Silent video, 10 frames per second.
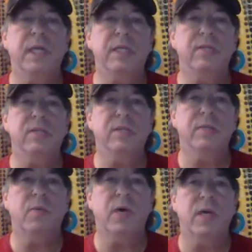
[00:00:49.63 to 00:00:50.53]
East is
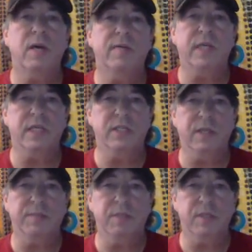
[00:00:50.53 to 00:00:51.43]
somewhat of an
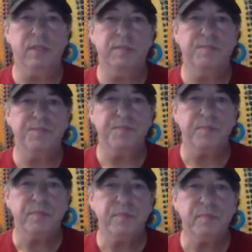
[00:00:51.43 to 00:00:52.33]
exception.
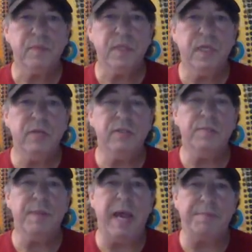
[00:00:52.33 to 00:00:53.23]
Here's a
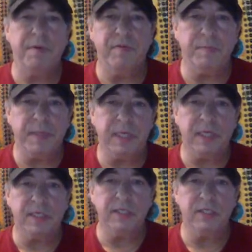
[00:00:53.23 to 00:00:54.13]
map of the Middle
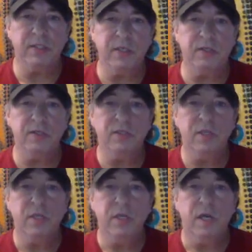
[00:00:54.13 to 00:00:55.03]
East. It shows,
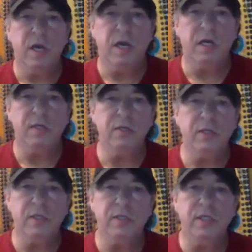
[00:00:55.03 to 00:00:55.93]
you
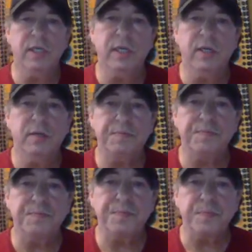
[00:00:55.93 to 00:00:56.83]
can see here,
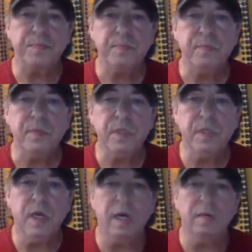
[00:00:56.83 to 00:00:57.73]

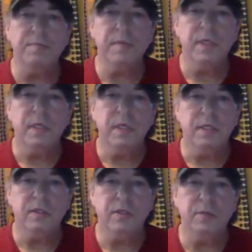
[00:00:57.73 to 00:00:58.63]
um,
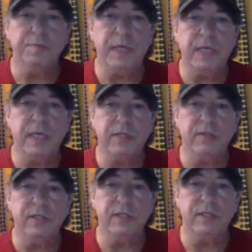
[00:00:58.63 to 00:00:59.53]
the two big
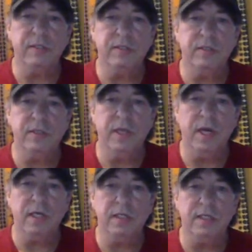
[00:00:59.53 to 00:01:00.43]
countries, and
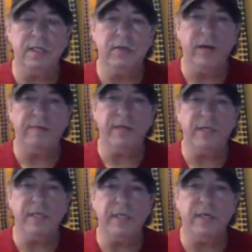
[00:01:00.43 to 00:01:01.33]

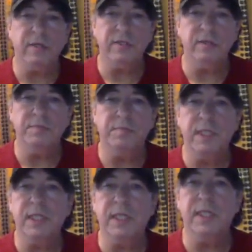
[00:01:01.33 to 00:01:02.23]
geographically and also
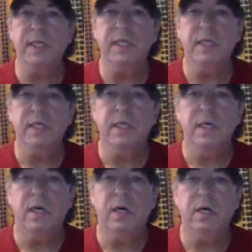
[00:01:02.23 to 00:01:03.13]
politically,
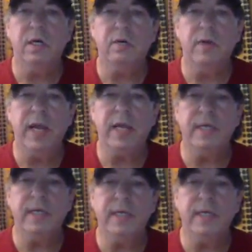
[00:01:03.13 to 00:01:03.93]
are Iran